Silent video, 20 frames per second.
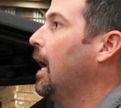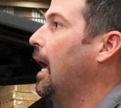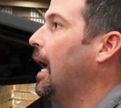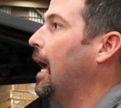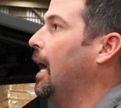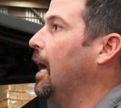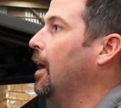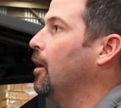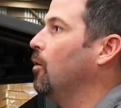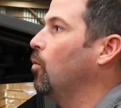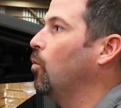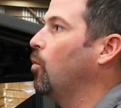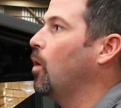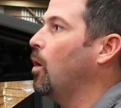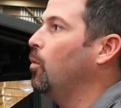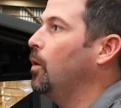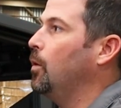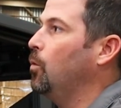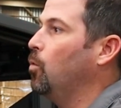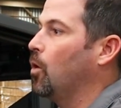And
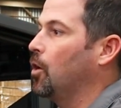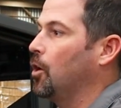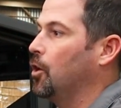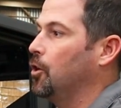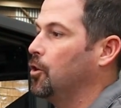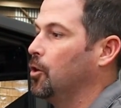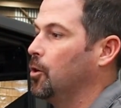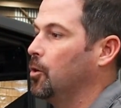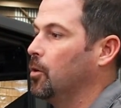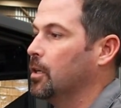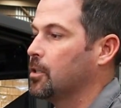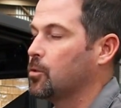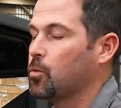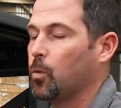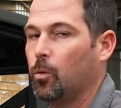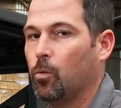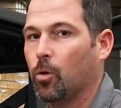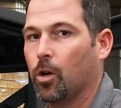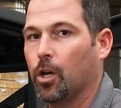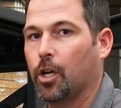what we want to do is
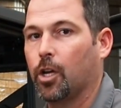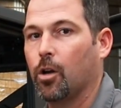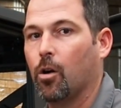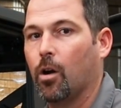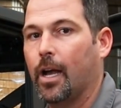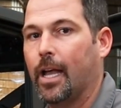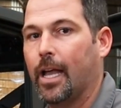we want to go